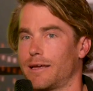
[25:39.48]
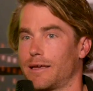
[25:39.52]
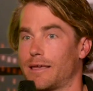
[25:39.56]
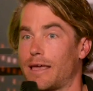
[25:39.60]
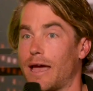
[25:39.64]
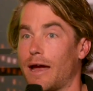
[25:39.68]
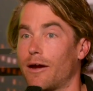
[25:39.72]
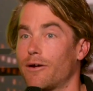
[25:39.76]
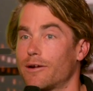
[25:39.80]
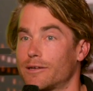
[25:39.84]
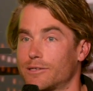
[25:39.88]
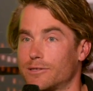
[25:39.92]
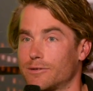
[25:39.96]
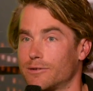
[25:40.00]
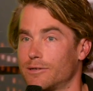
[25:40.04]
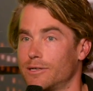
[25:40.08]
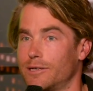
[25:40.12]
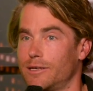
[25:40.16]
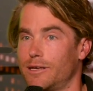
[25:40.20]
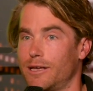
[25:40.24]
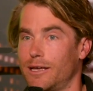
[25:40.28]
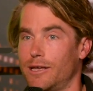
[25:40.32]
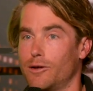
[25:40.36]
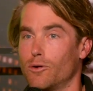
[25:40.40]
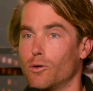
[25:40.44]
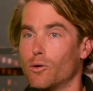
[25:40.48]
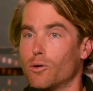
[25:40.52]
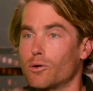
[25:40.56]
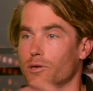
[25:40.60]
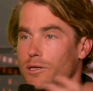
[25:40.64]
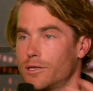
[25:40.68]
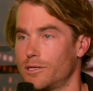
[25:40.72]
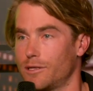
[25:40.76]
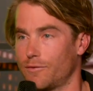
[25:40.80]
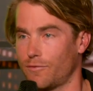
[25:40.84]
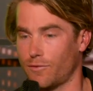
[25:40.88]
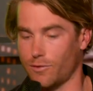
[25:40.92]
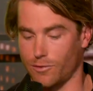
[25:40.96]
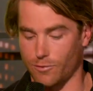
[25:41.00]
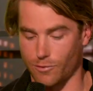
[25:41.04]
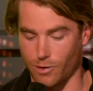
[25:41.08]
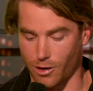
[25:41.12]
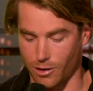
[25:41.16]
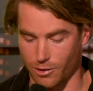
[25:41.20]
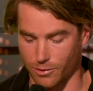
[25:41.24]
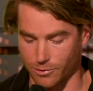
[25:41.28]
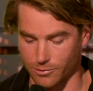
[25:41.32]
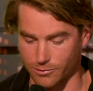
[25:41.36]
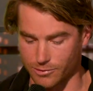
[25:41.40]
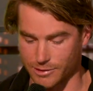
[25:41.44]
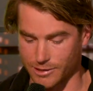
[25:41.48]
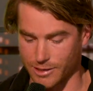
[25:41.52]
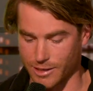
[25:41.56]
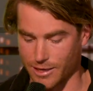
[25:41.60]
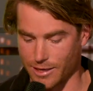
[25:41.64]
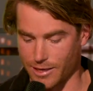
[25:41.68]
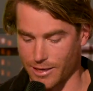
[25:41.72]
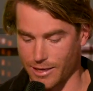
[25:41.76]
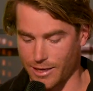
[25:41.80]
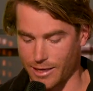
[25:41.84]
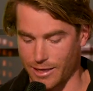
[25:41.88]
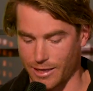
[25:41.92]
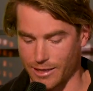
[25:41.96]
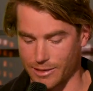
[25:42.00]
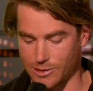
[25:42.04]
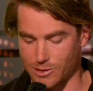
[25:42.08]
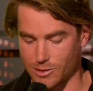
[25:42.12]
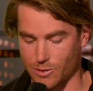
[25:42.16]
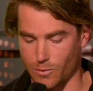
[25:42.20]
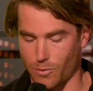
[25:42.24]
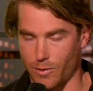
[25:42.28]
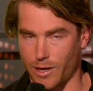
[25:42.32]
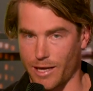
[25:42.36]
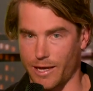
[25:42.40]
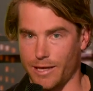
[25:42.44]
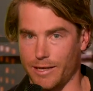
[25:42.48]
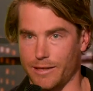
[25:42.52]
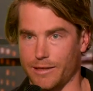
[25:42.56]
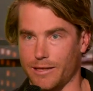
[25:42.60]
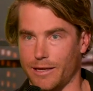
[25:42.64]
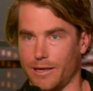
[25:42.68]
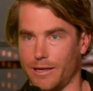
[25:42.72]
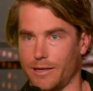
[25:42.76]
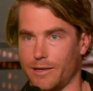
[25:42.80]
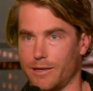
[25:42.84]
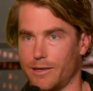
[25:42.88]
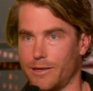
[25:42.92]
a character in all your different roles is the way that,